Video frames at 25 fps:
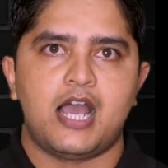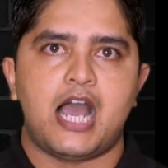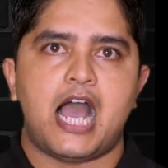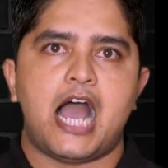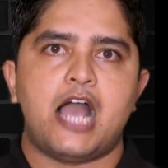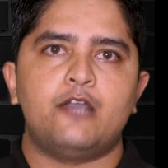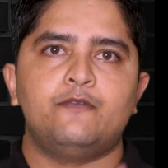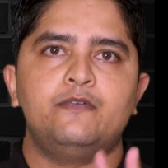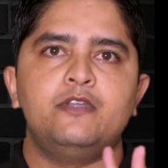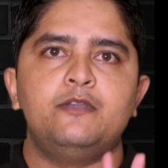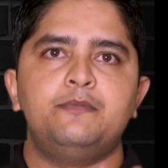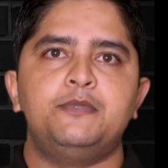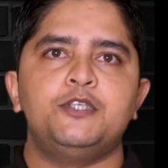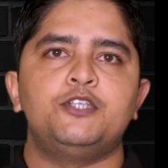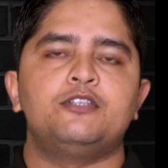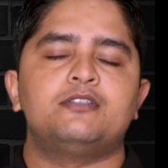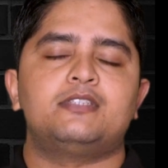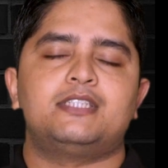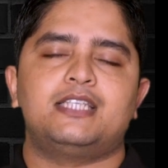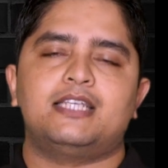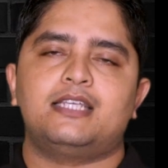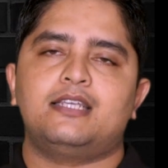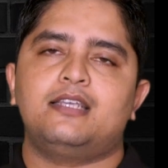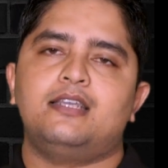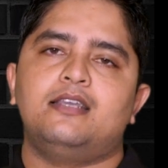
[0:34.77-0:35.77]
I will be
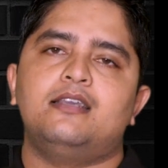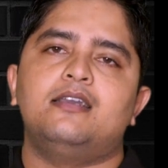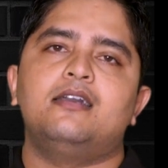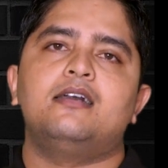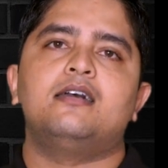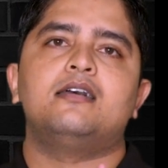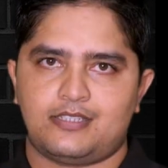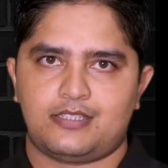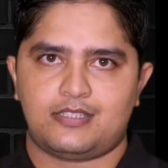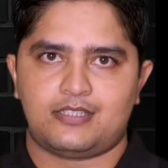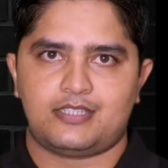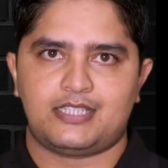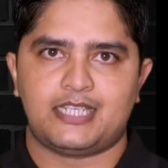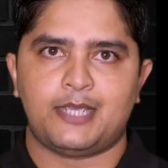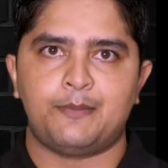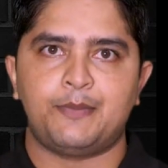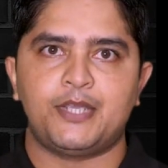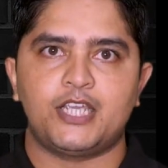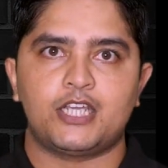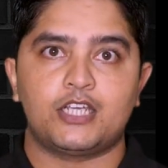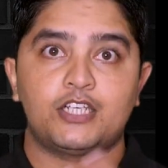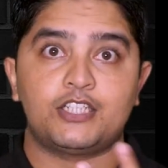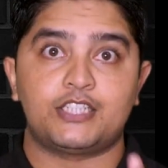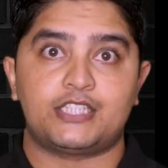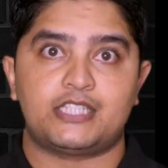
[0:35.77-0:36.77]
using
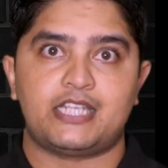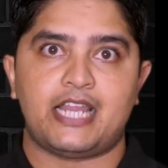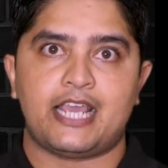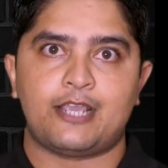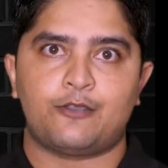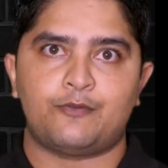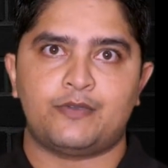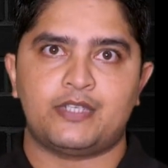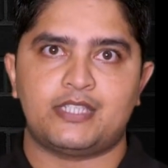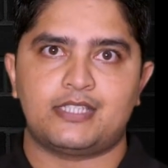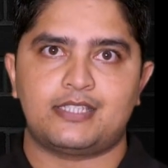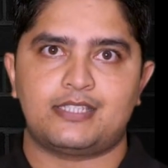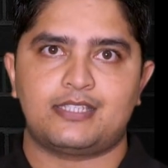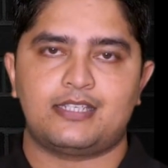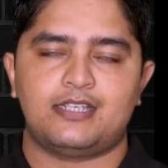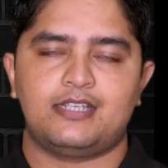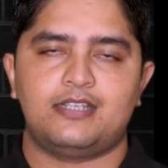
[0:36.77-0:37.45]
semi-English language.